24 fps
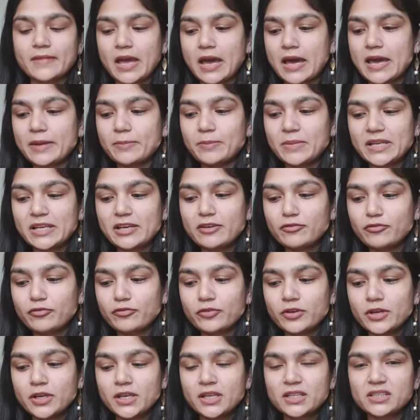I believe
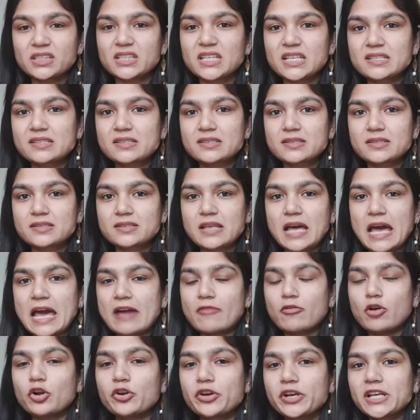this I
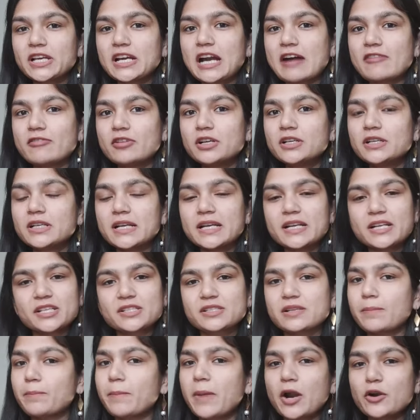have already covered. It
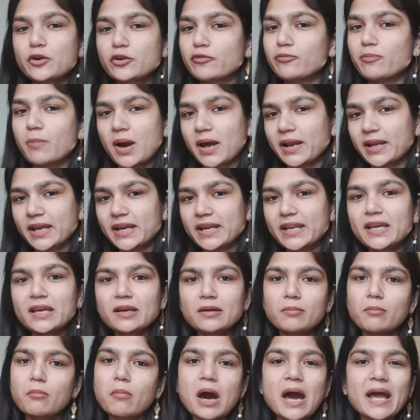is a part of
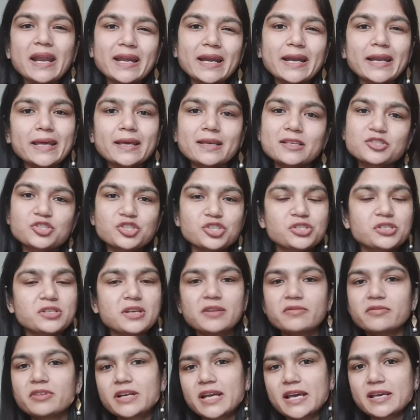marketing. Marketing is just
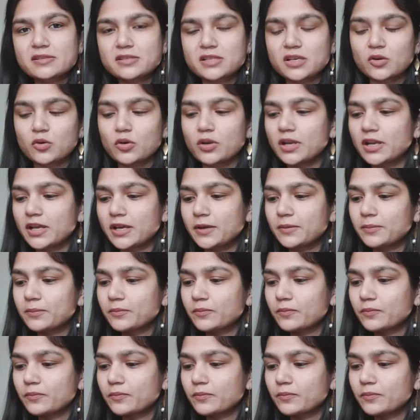advertising only.